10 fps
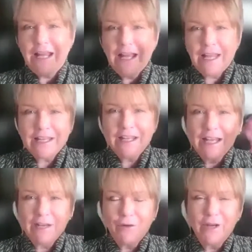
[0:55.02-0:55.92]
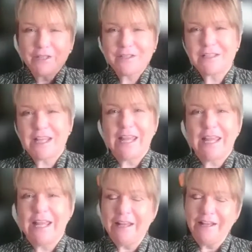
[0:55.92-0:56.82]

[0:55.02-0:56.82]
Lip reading: hey, how are you today?